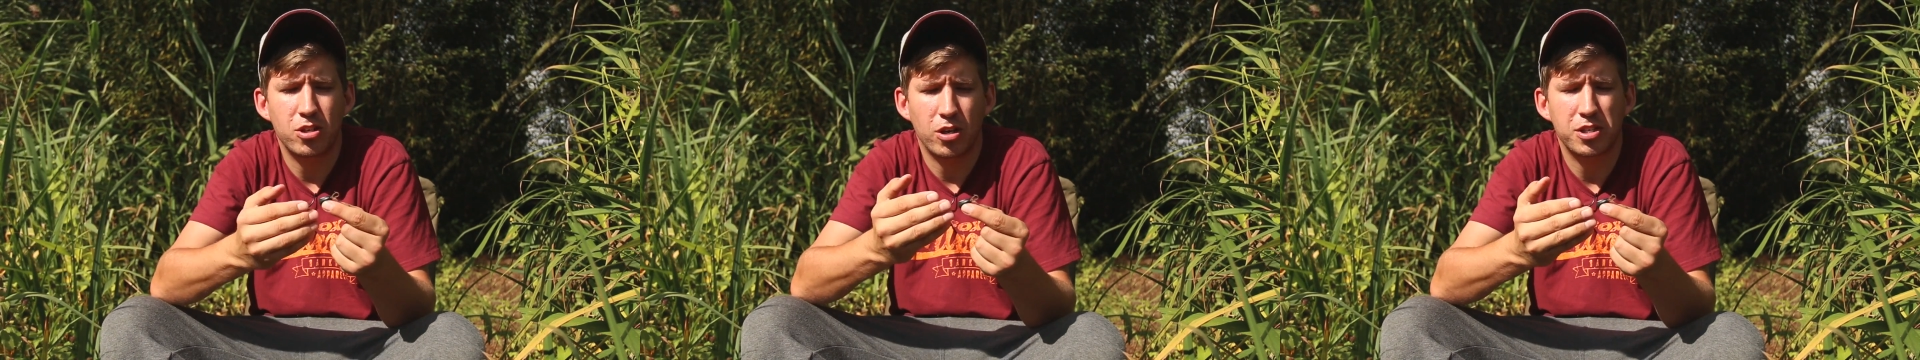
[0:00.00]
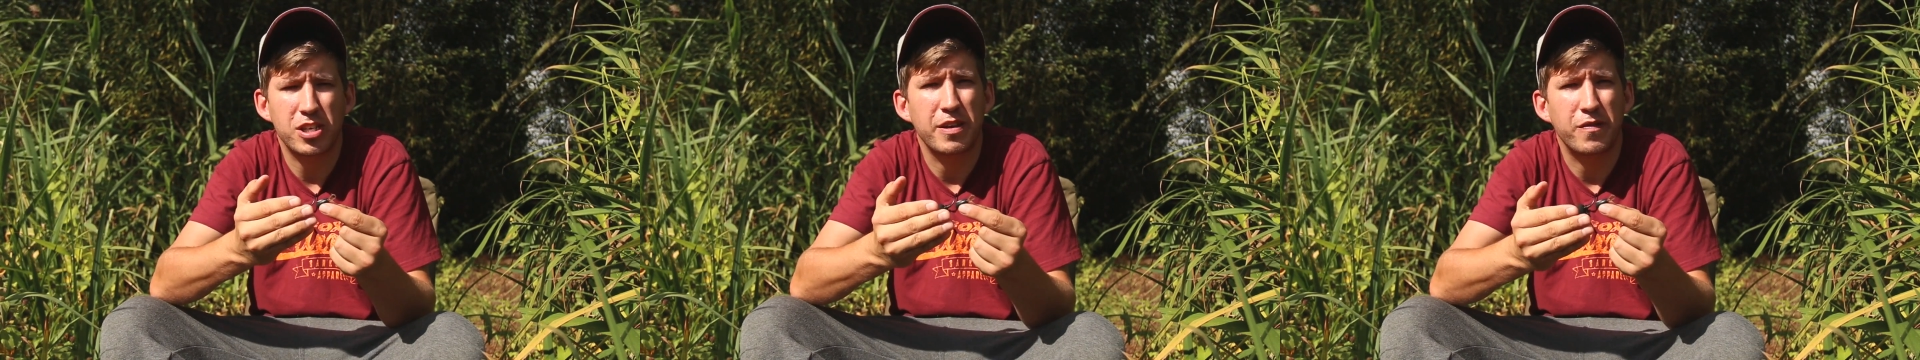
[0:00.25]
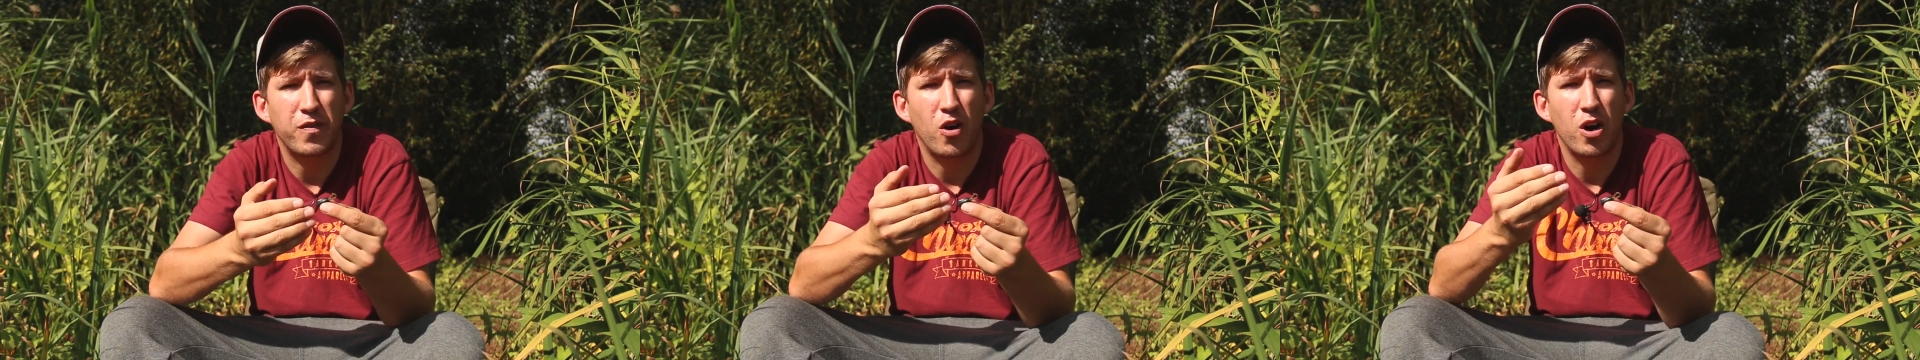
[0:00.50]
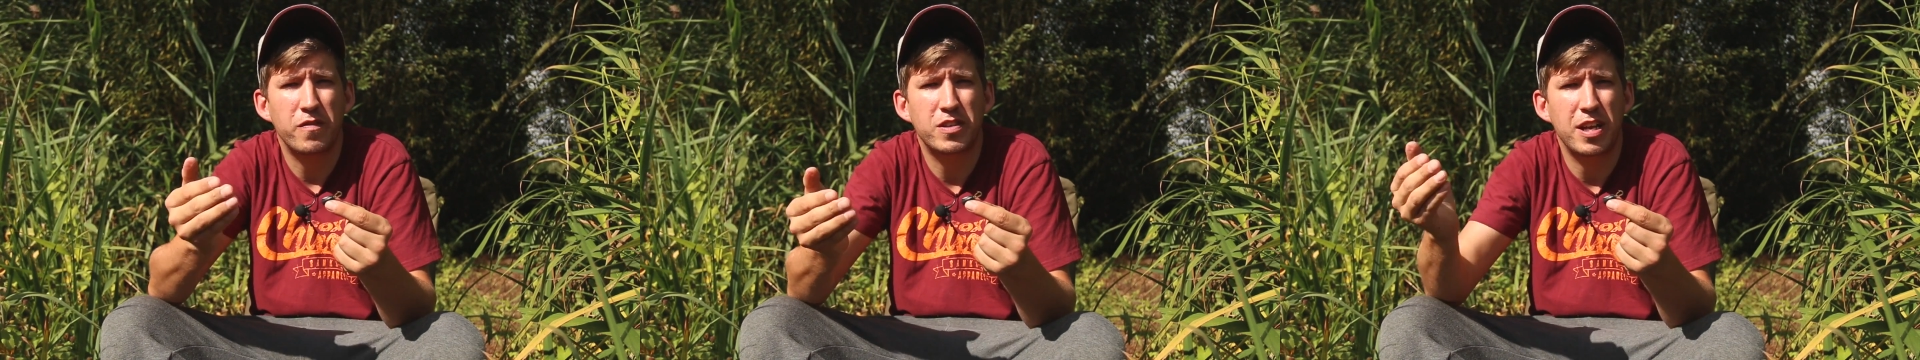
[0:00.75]
like I say
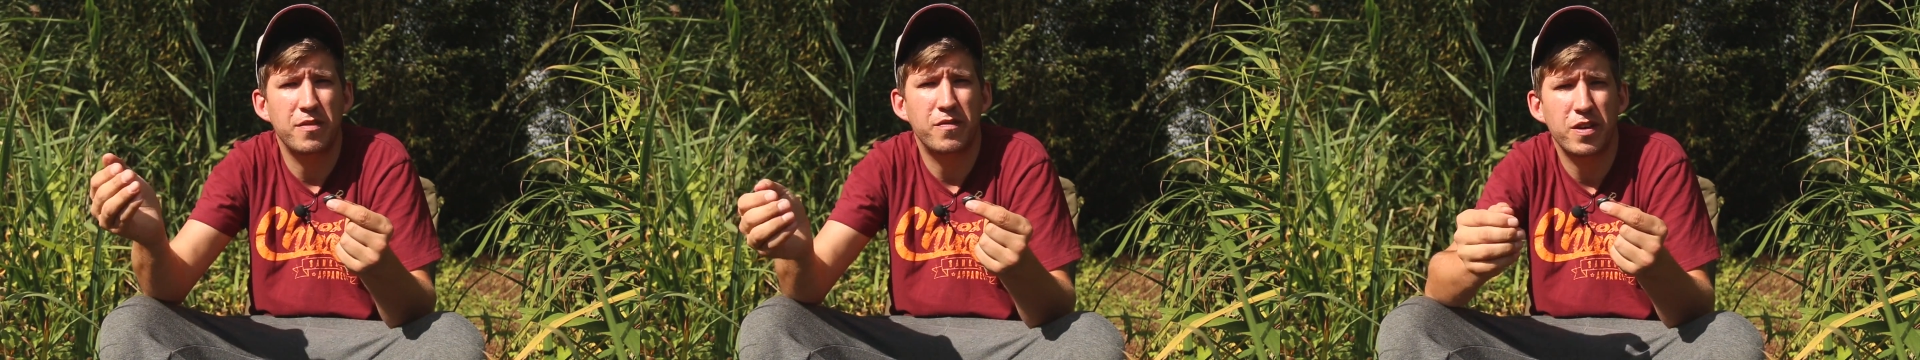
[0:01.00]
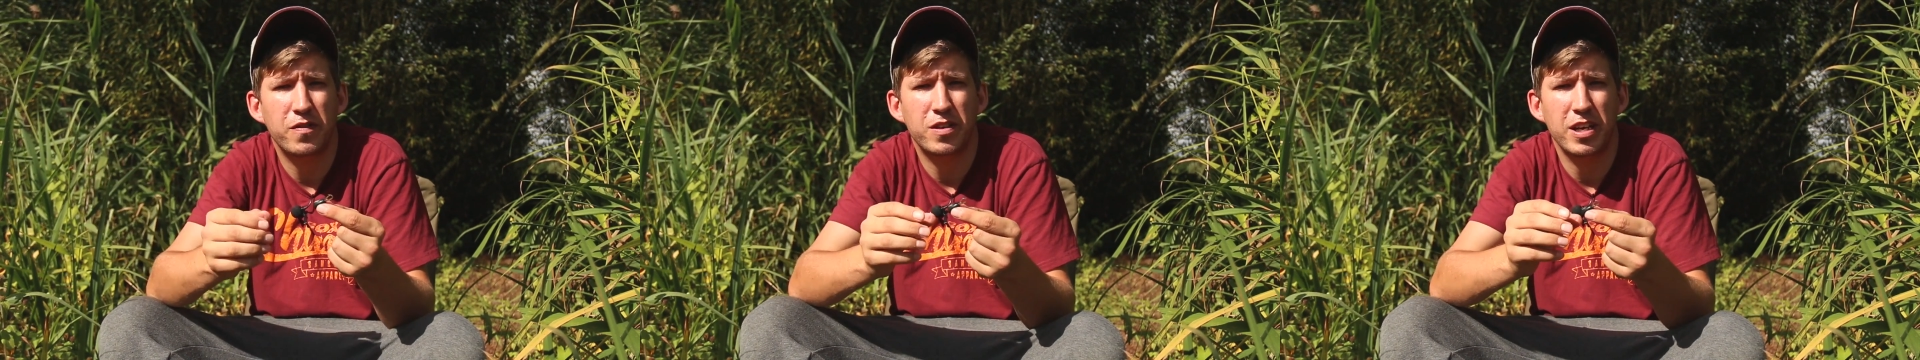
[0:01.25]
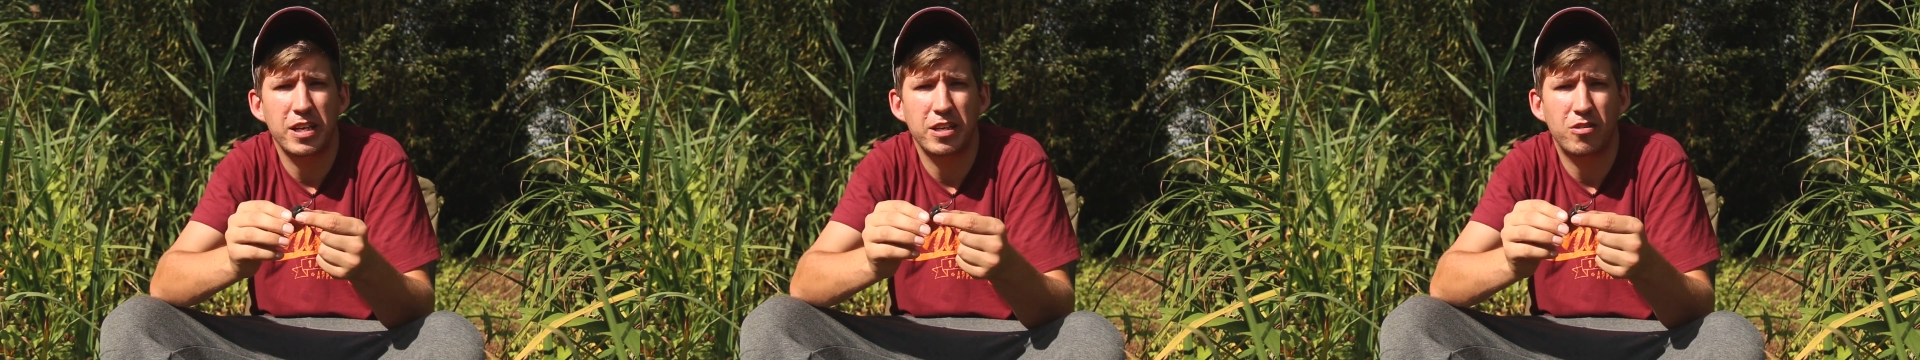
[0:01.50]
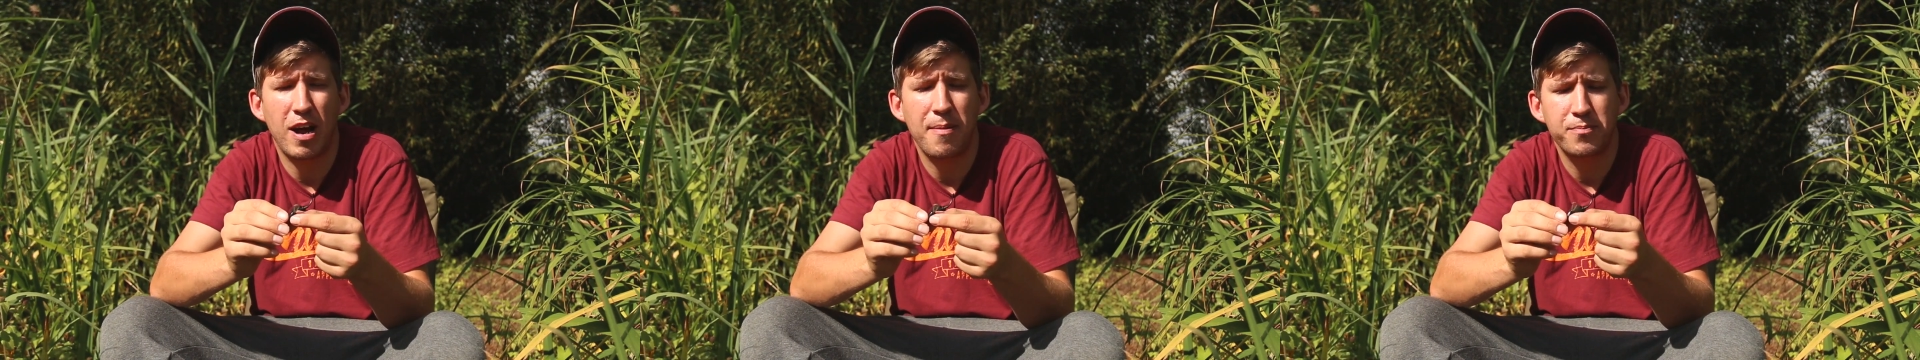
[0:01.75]
5, 10 and 15
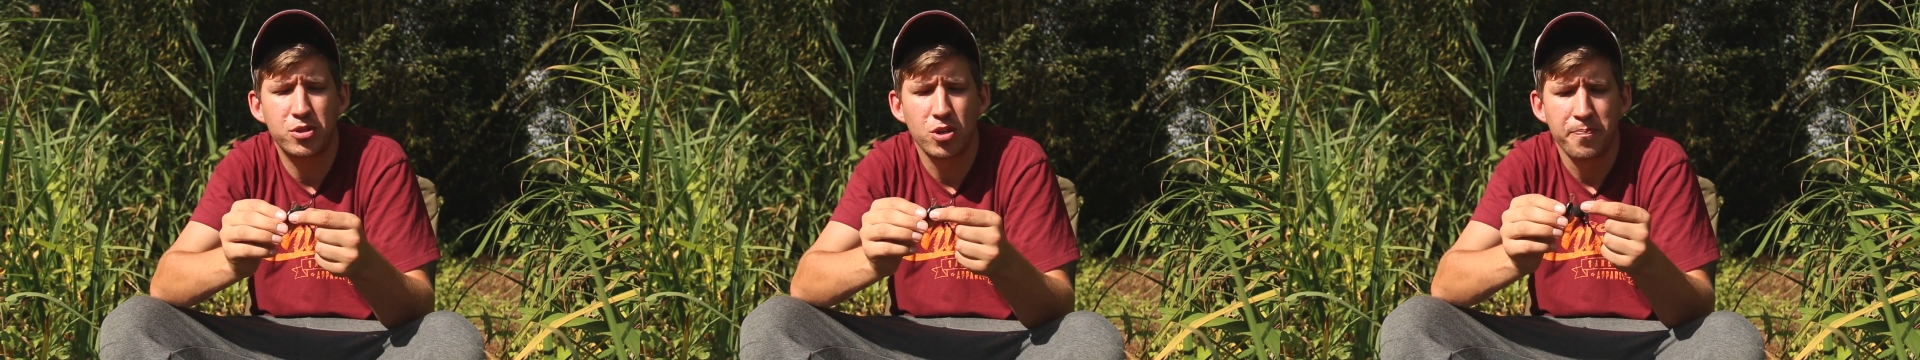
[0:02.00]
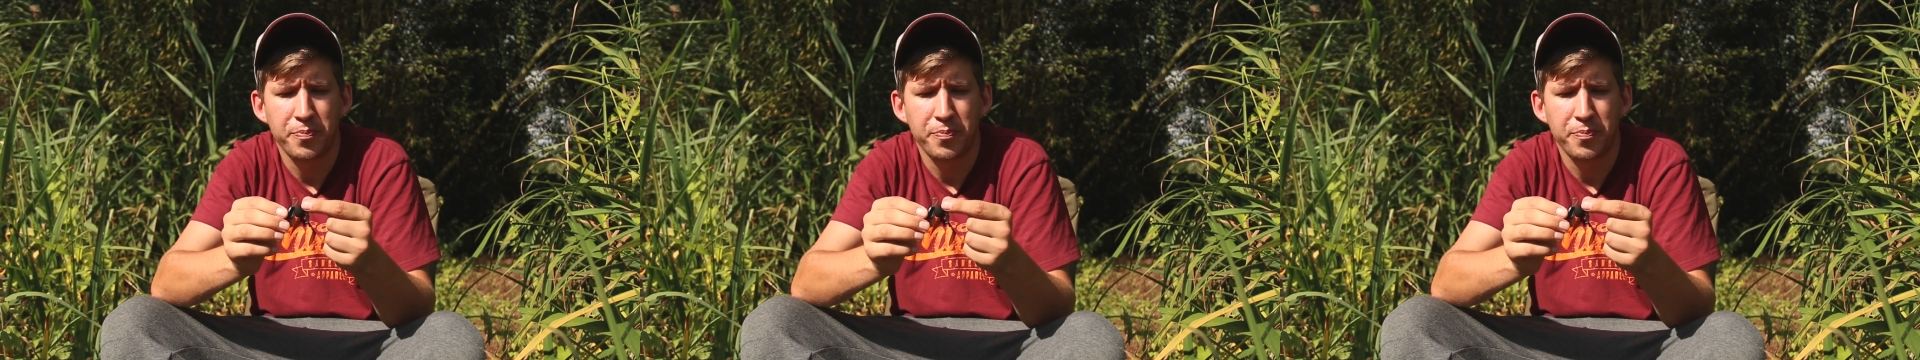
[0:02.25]
grams,